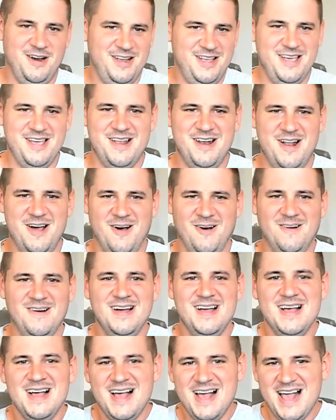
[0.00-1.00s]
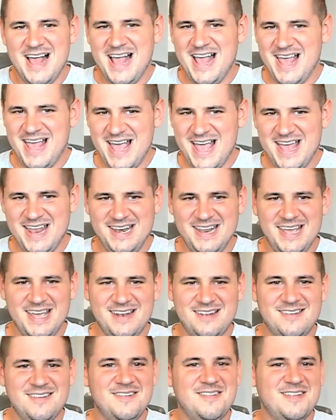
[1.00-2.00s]
and
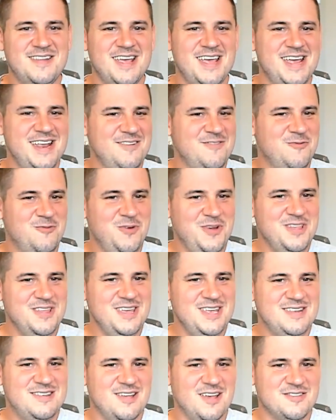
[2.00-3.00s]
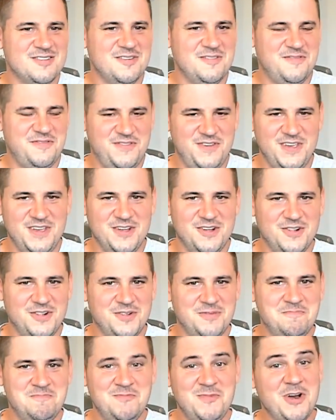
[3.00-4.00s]
it really doesn't
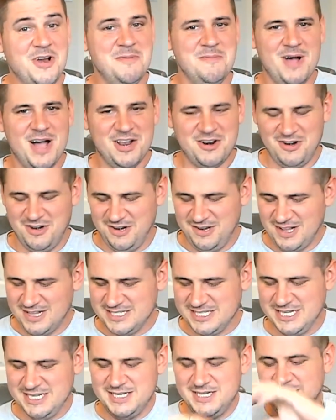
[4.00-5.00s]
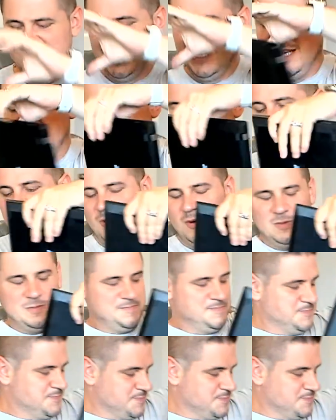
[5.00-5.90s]
feel very modern, does it? So